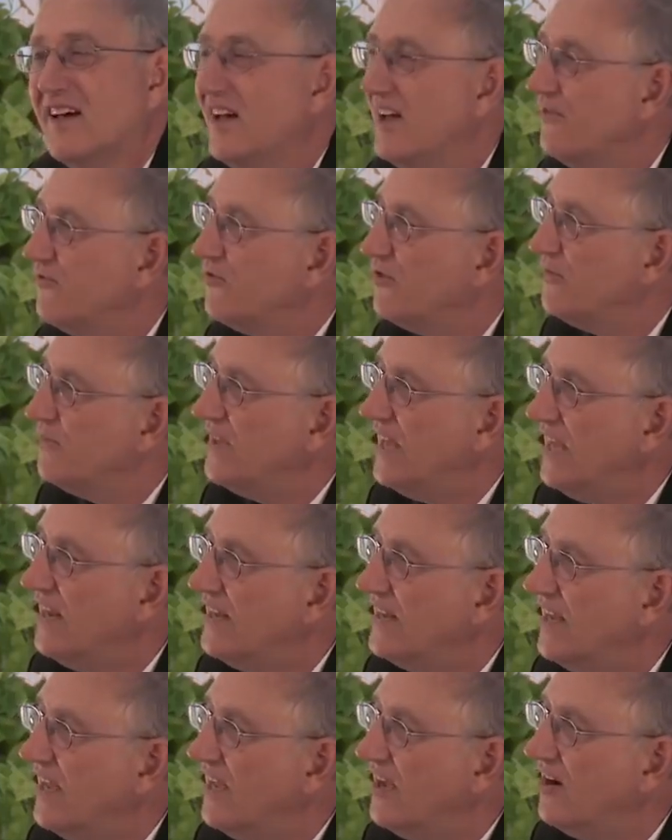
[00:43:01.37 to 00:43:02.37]
And from
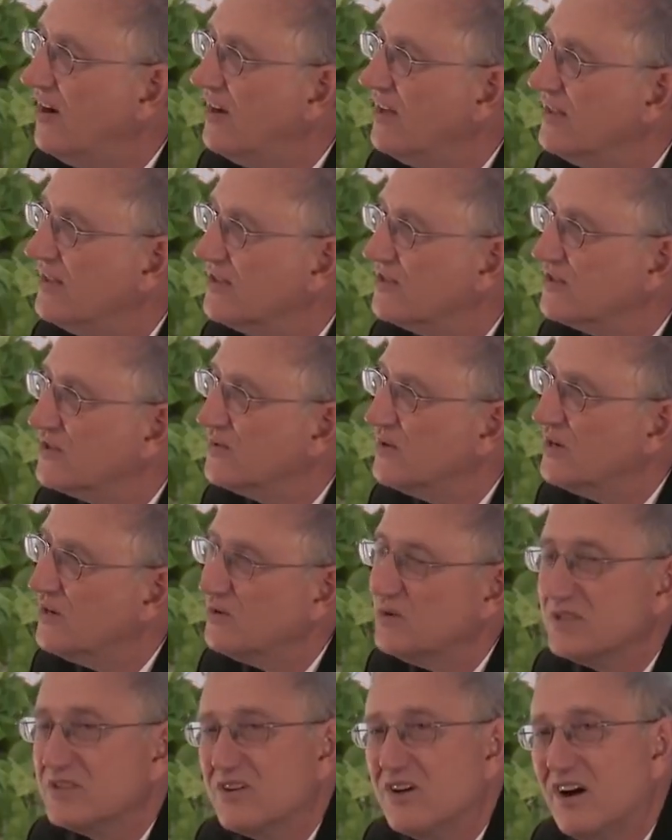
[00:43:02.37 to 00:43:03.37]
that day on, the
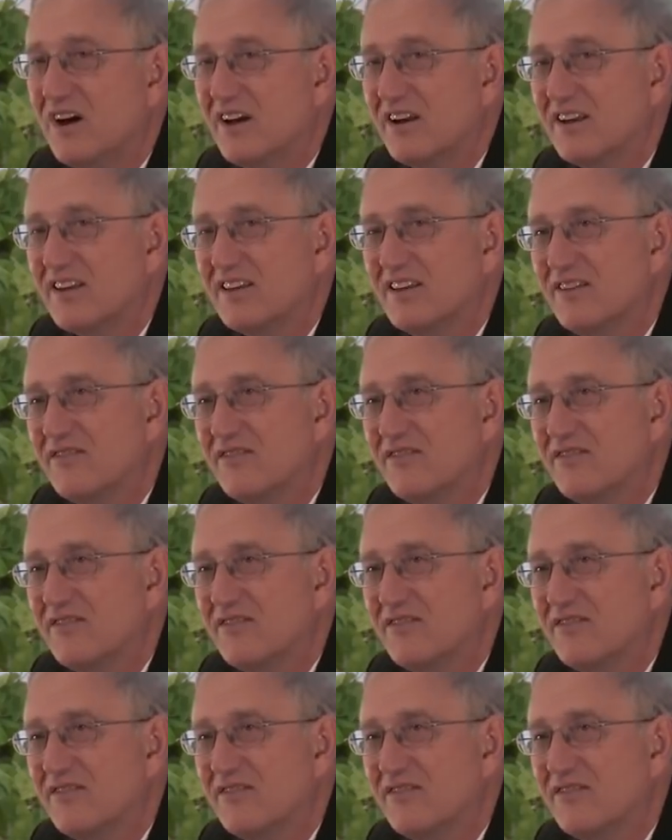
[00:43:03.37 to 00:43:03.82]
squirrel was gone. It